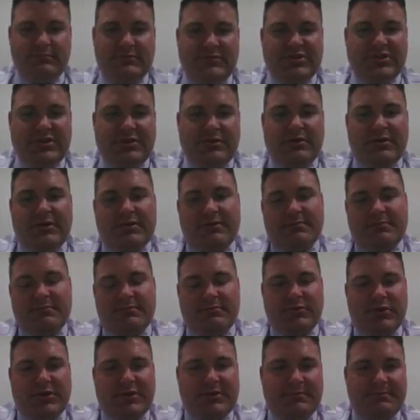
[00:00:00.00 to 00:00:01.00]
So,
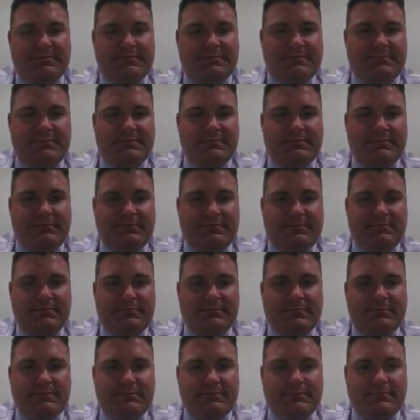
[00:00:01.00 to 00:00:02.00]
well,
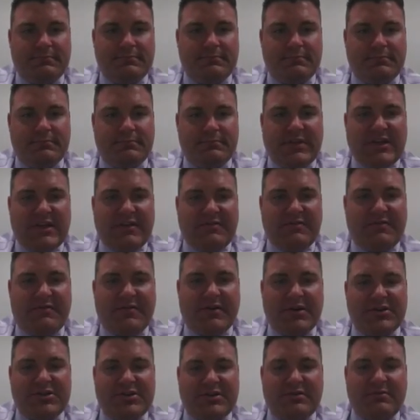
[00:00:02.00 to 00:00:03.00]
even
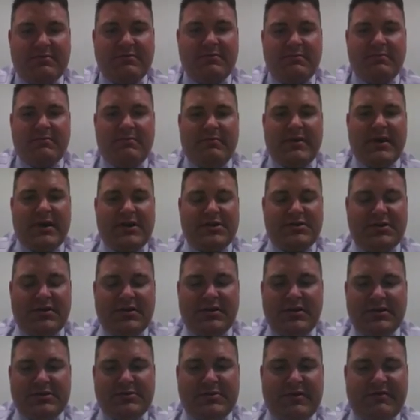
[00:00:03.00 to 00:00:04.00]
function, actually,
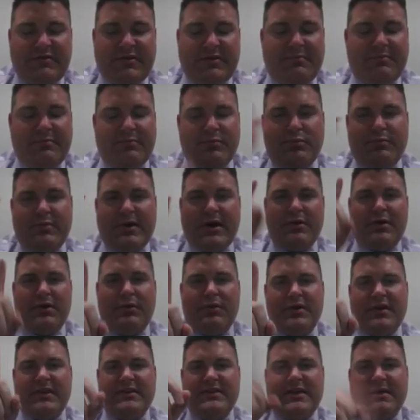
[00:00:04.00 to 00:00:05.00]
because we have a power
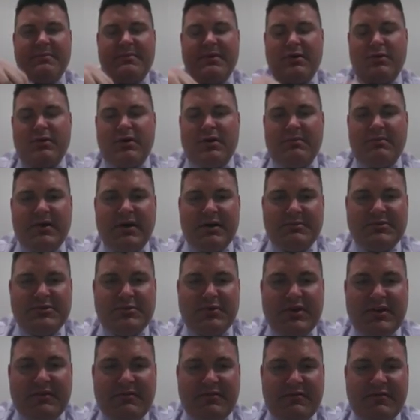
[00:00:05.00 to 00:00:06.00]
1 on top, power 1 on the bottom. So
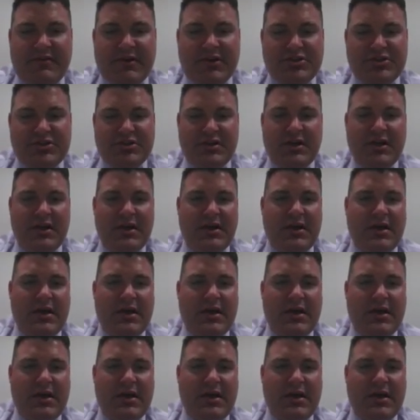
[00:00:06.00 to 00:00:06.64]
we're even function.